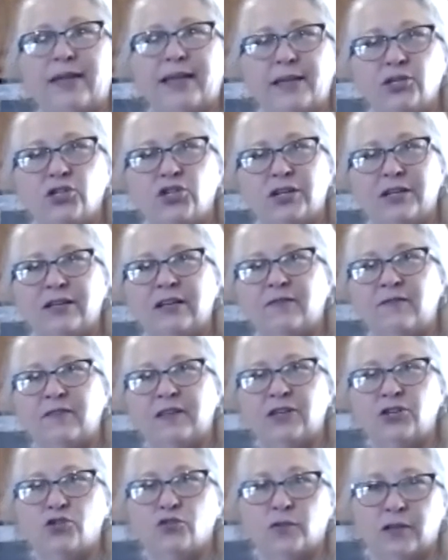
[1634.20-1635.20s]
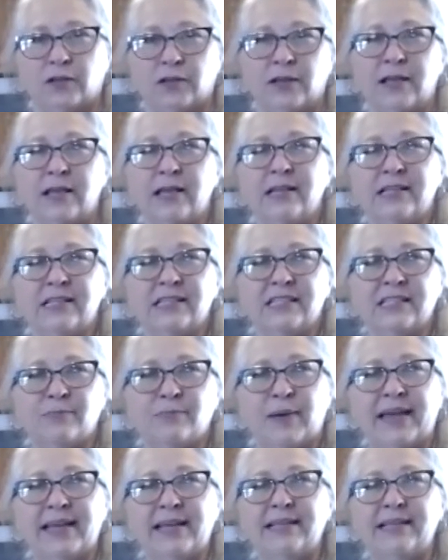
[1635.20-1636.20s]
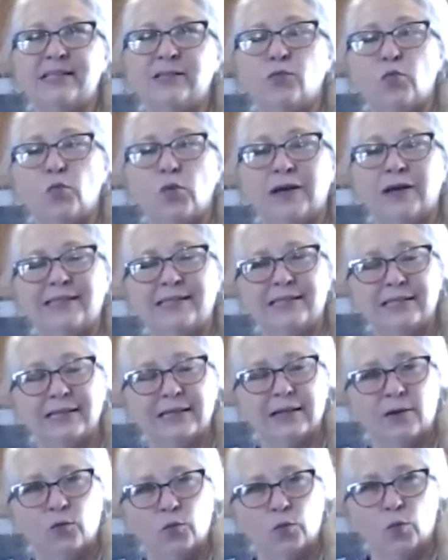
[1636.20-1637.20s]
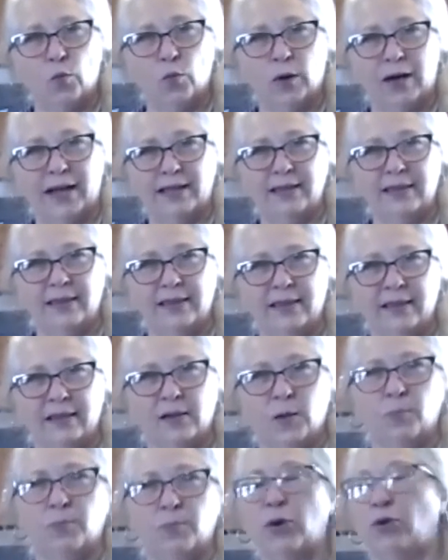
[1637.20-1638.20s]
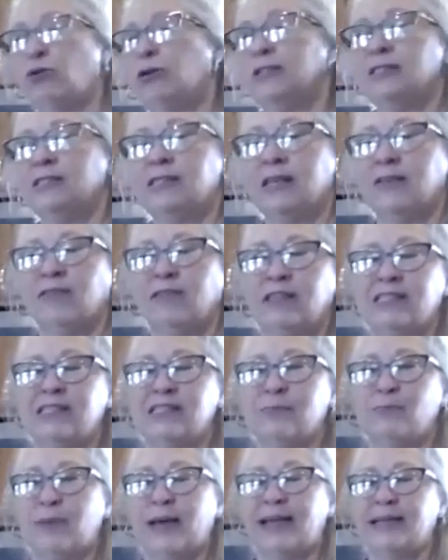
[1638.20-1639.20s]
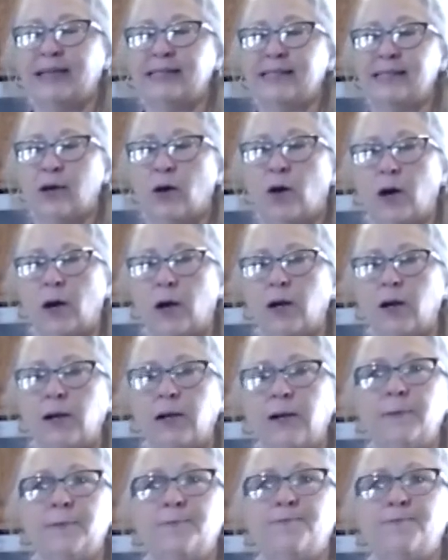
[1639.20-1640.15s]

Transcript: each individual spice, what the components of the spice are.